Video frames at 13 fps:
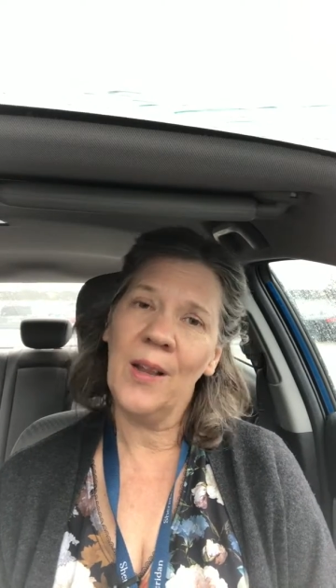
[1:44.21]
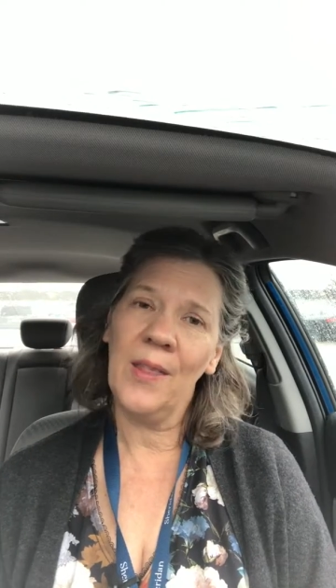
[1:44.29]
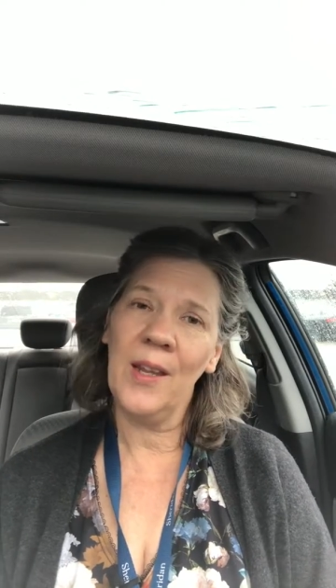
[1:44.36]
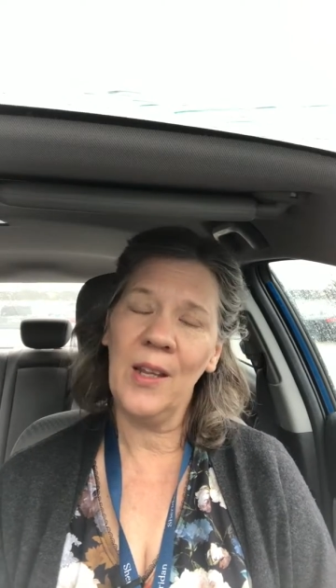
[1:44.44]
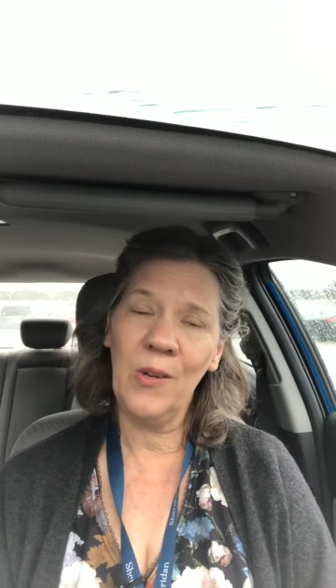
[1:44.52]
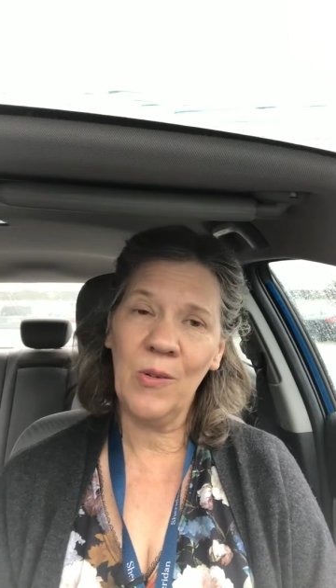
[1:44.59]

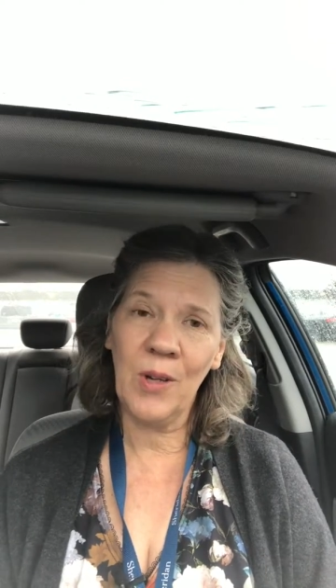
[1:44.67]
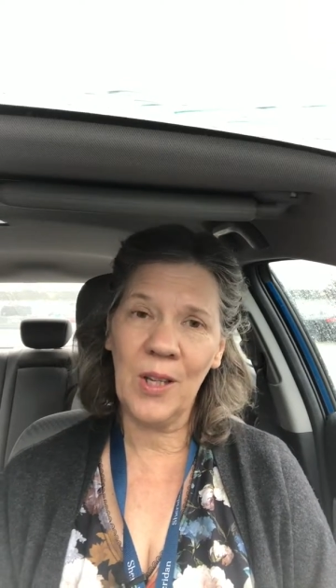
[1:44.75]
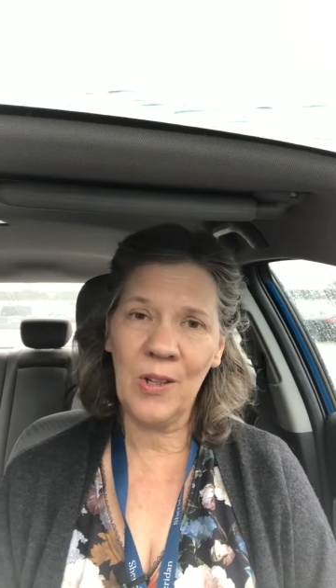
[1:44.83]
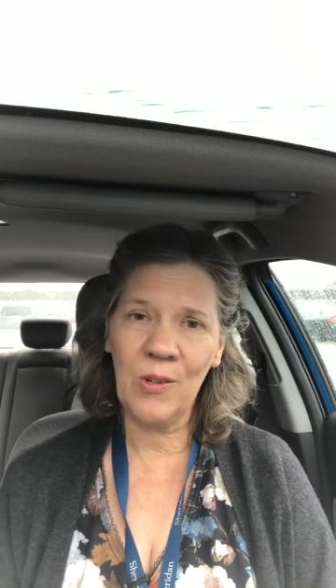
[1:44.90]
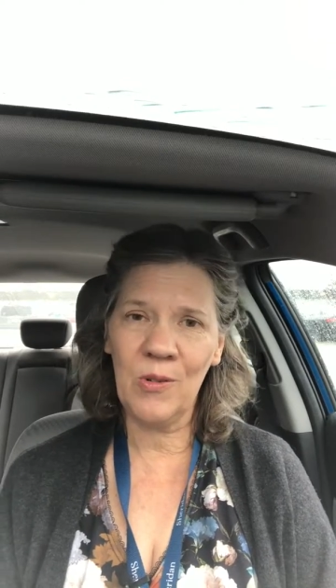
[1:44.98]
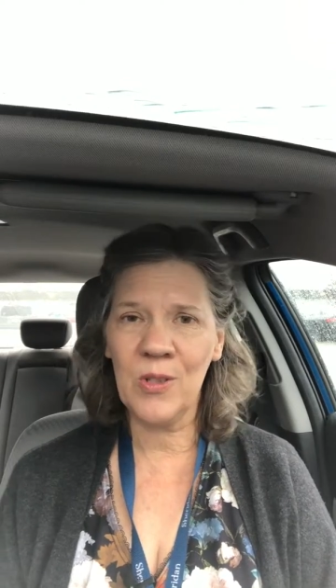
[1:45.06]
that you
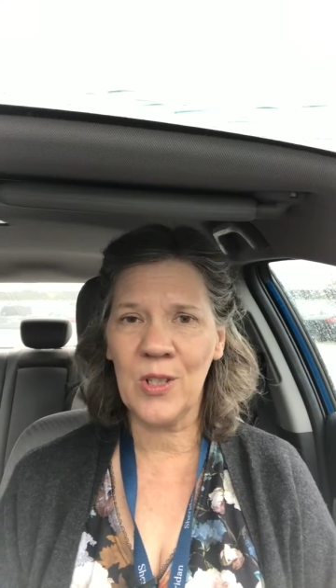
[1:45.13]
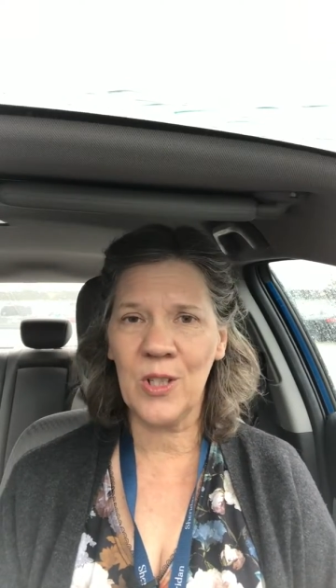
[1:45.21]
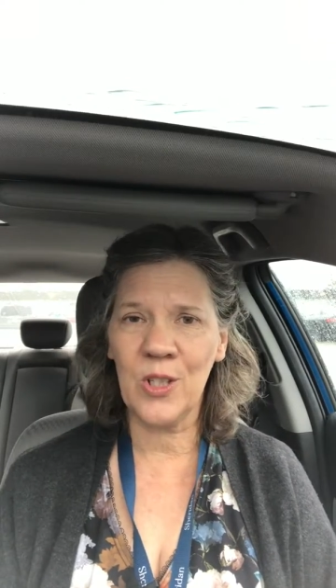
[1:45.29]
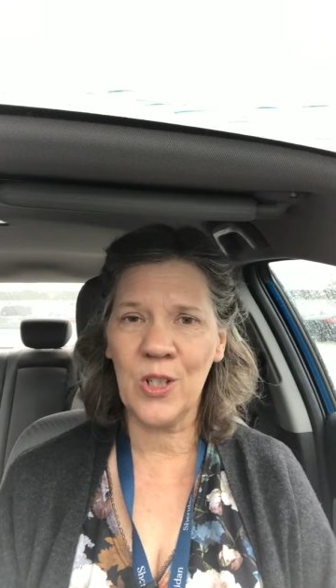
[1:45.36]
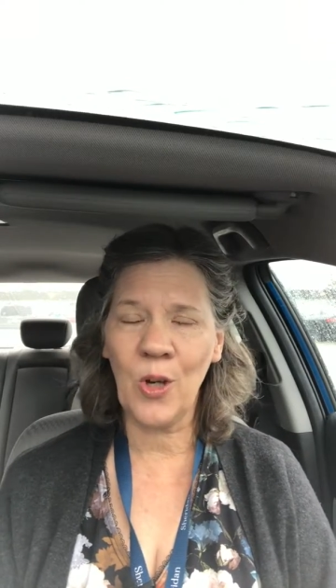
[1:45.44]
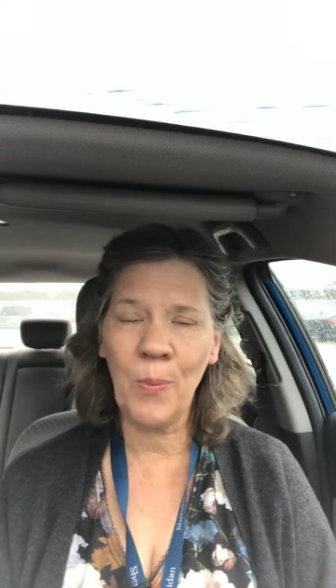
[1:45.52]
can use to
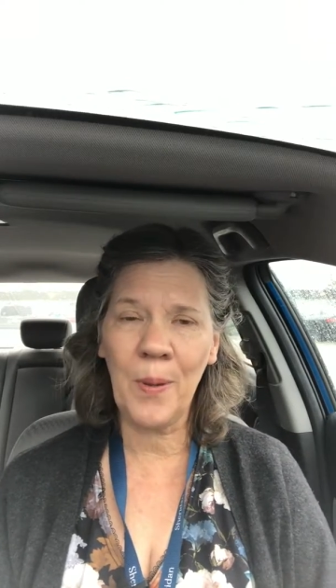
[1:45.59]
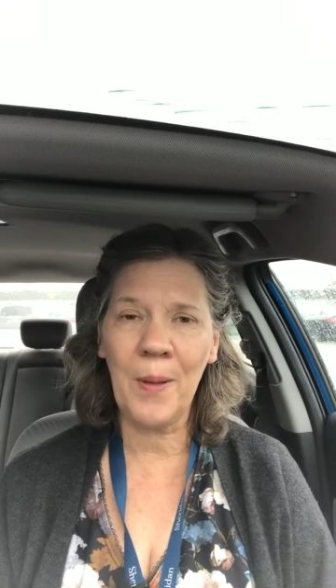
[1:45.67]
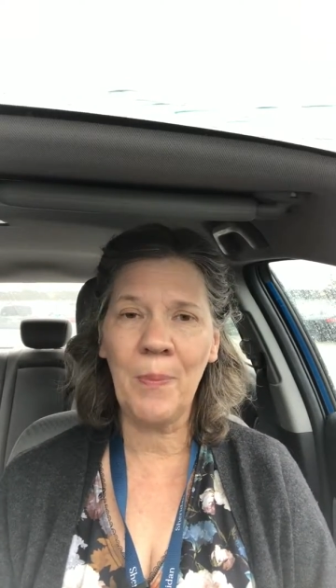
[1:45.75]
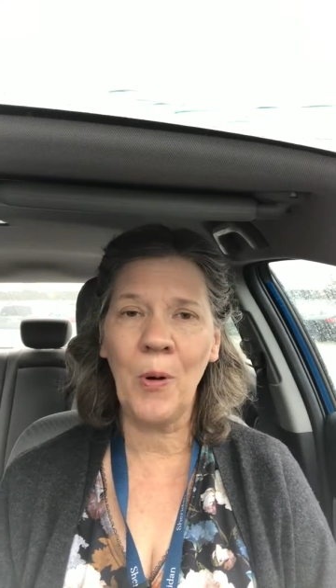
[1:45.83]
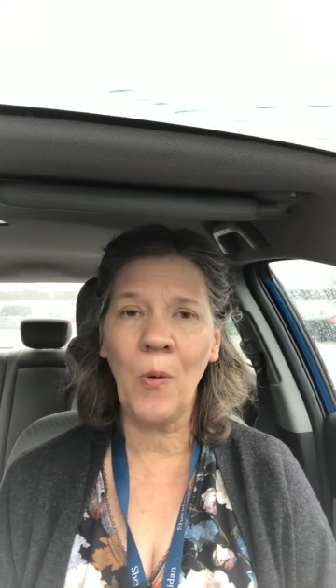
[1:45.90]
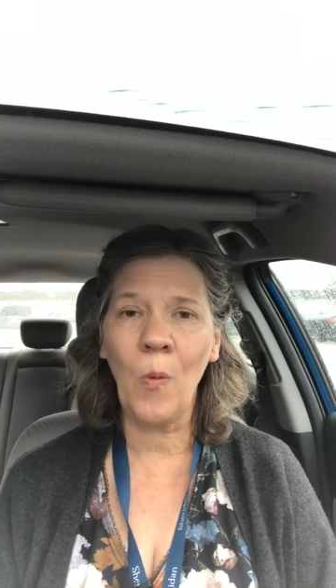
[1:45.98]
show
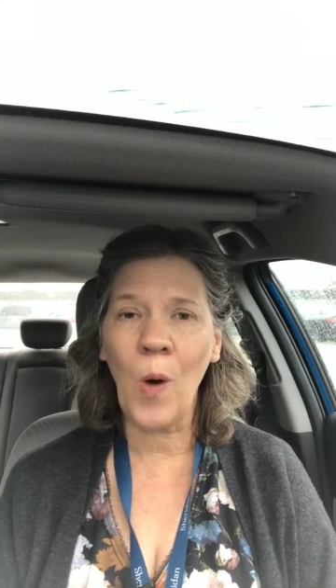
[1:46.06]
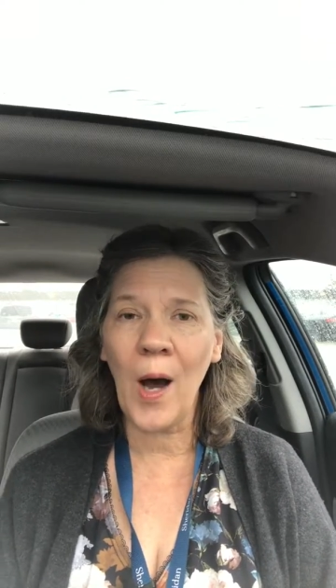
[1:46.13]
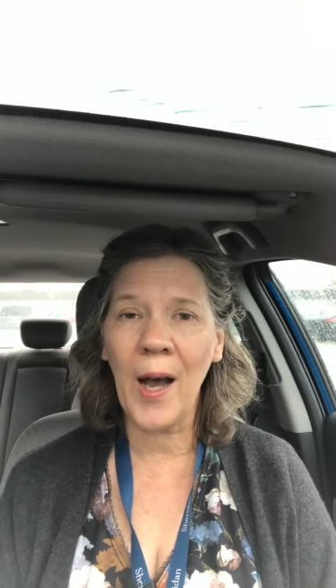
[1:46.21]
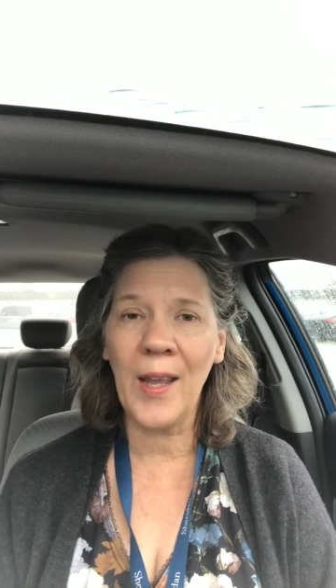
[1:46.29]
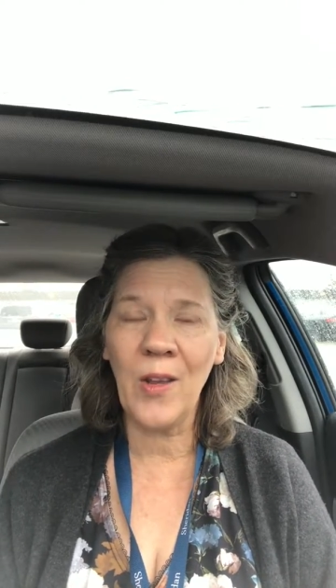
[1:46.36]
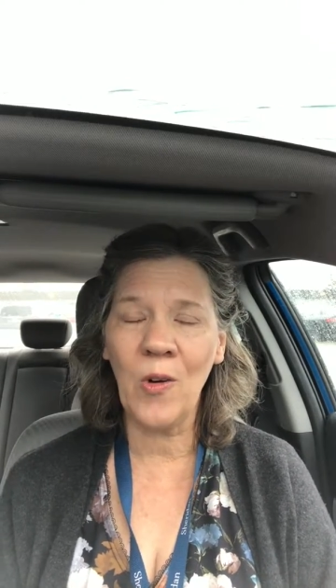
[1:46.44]
people
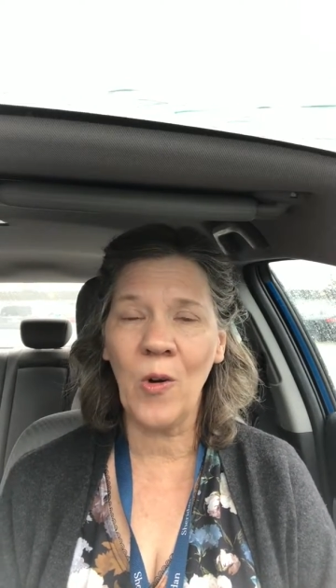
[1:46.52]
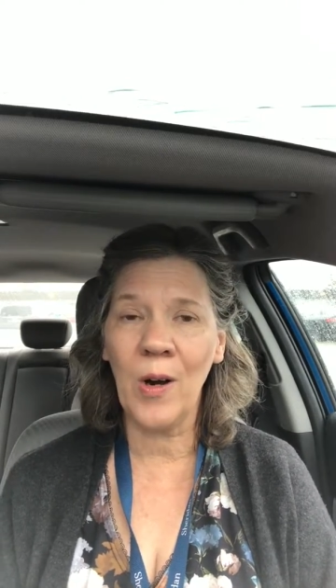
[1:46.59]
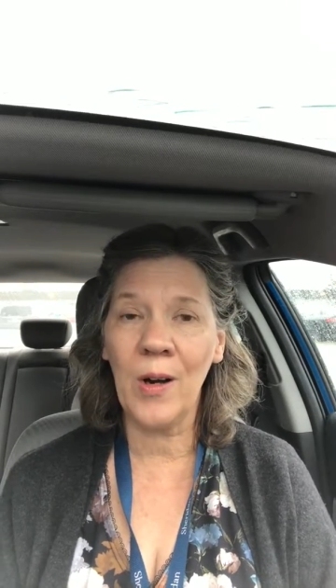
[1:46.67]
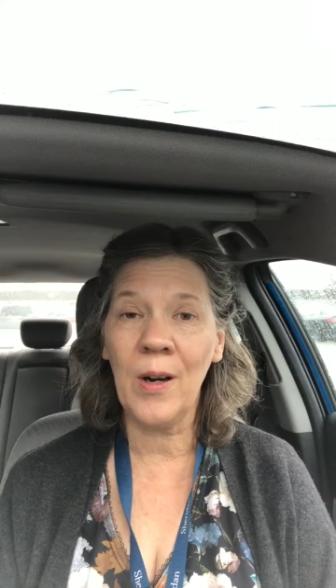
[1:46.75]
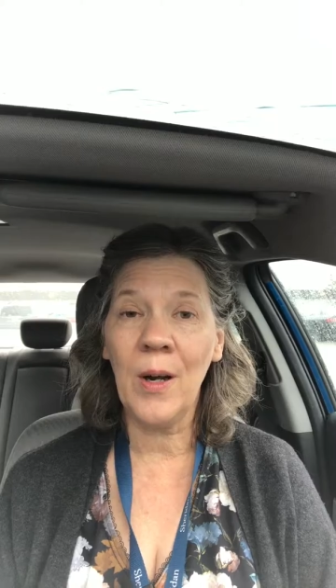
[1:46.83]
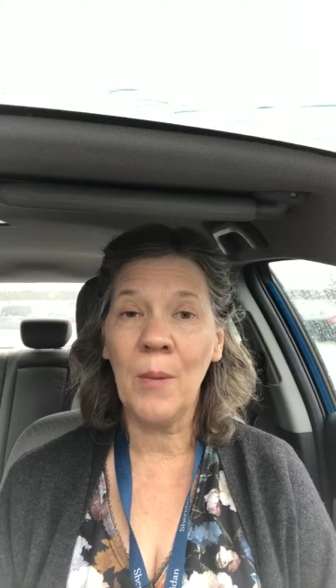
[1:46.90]
why
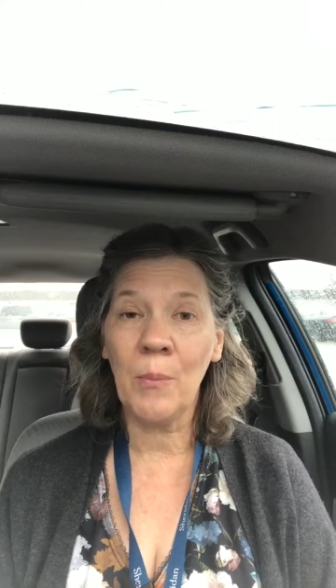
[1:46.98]
your